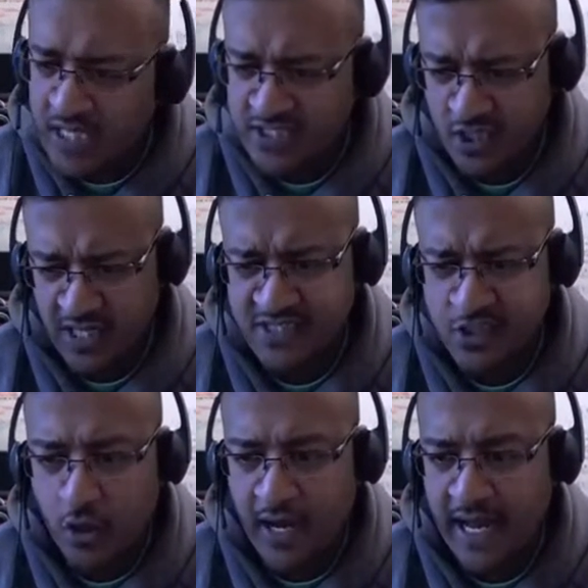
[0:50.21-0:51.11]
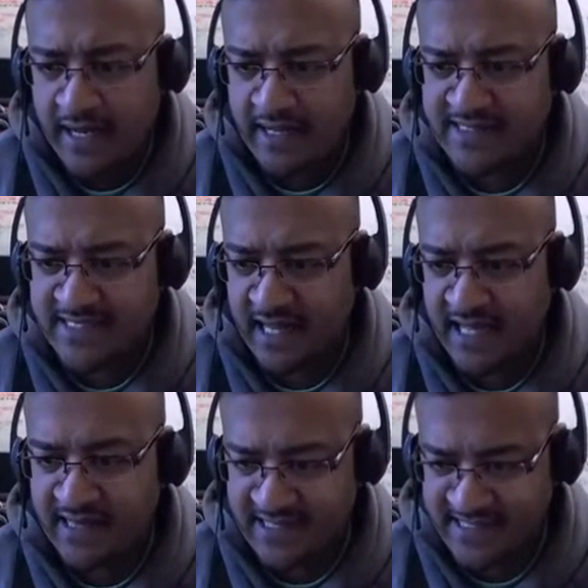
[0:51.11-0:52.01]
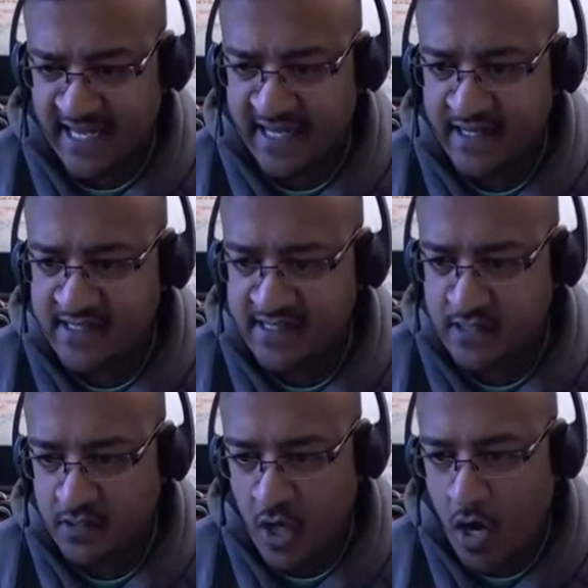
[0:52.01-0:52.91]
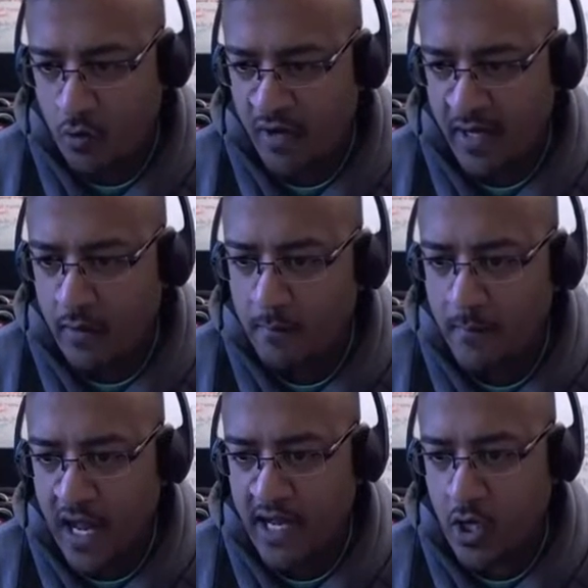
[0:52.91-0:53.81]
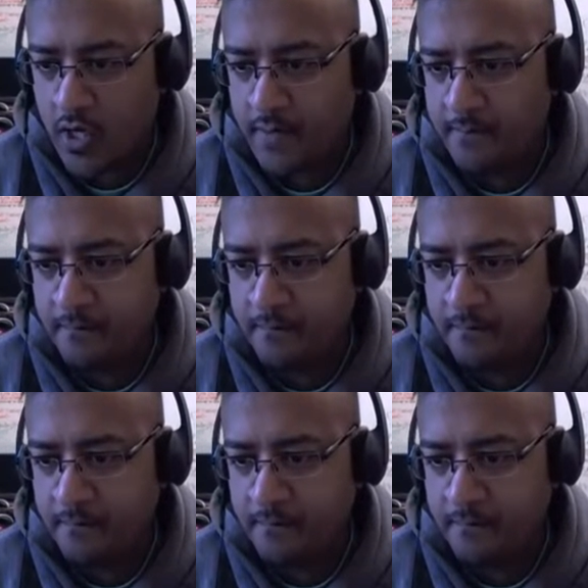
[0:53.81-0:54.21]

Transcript: So let's go ahead and select the settings cogwheel icon.